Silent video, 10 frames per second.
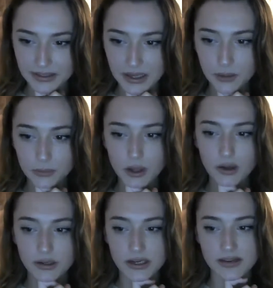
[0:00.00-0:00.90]
How
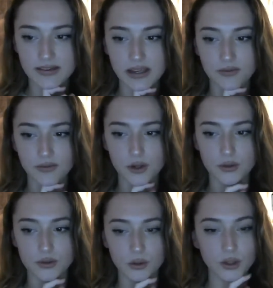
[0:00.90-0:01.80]
long did it take for
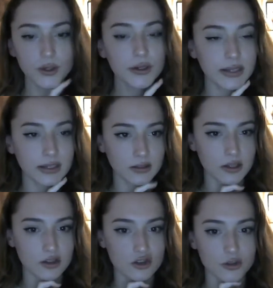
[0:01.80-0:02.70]
you to learn
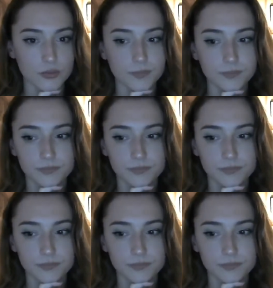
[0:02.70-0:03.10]
English?